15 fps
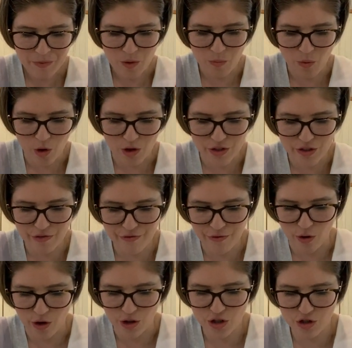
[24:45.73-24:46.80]
was
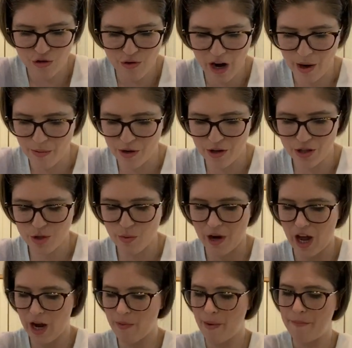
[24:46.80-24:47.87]
for 2 hours
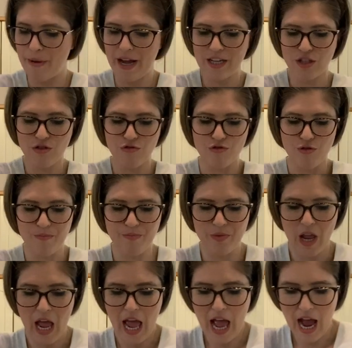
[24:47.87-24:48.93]
when I went back to the
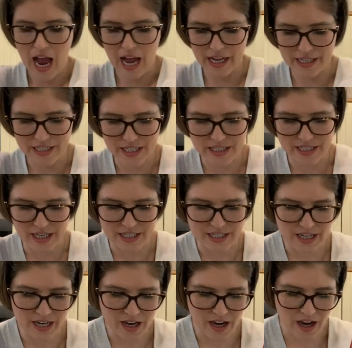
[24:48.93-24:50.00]
room and
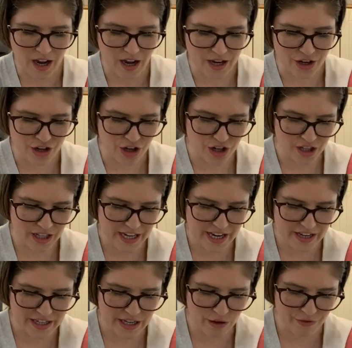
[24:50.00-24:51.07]
did a
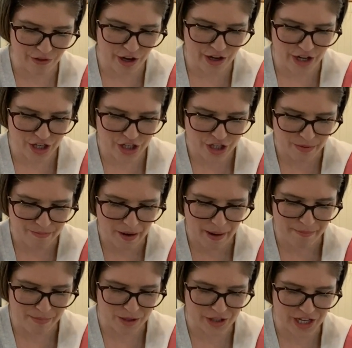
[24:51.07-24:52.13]
girly nail varnish
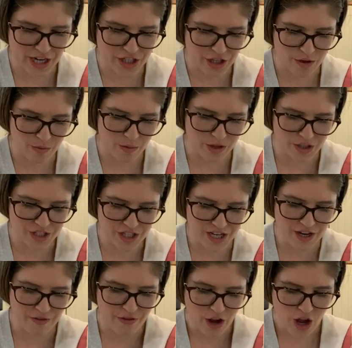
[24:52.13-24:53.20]
pamper session, while
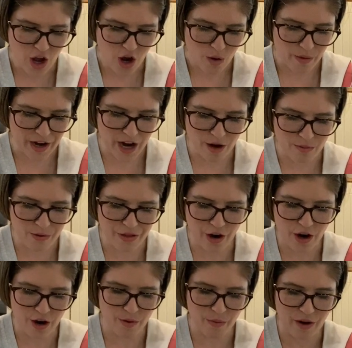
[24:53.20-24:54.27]
Steve went out with
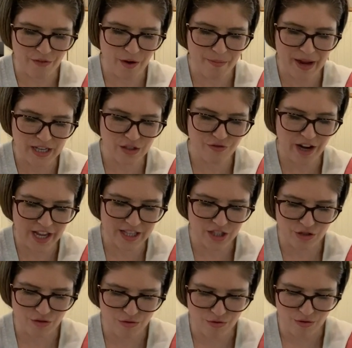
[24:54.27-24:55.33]
one of our best
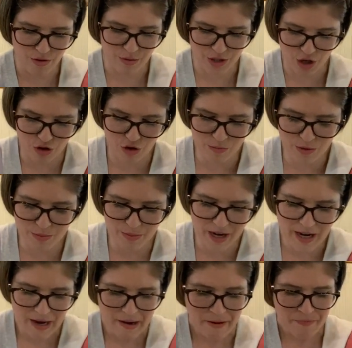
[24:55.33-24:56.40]
friends who was our
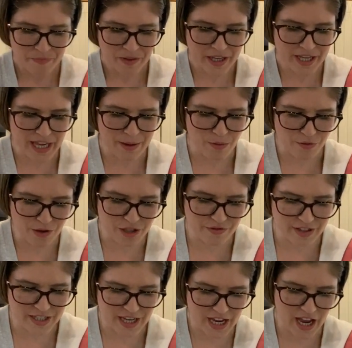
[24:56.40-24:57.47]
groomsman. He came over to
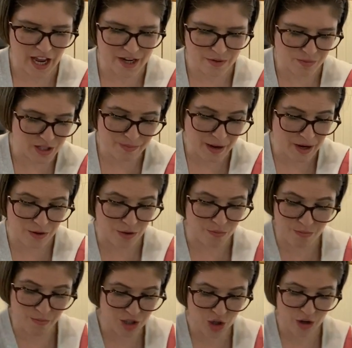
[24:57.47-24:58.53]
visit, and we spent the
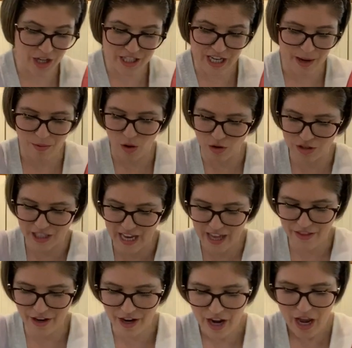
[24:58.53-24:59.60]
majority of the time all
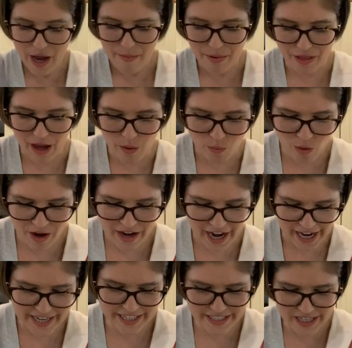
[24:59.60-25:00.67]
together. But that one
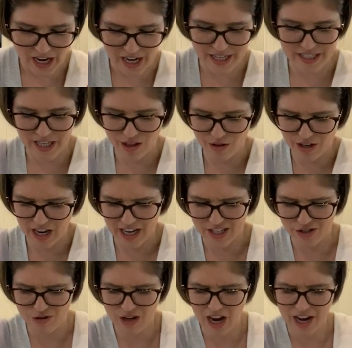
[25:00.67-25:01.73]
night I said, look
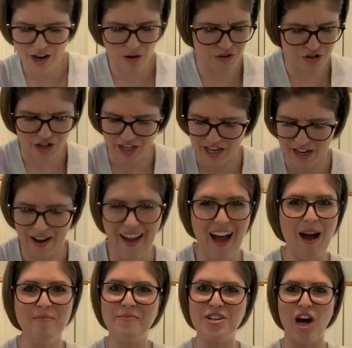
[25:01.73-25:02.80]
guys, you carry on drinking,
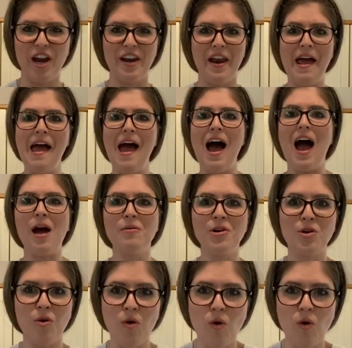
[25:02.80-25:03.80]
I'm done. I want to go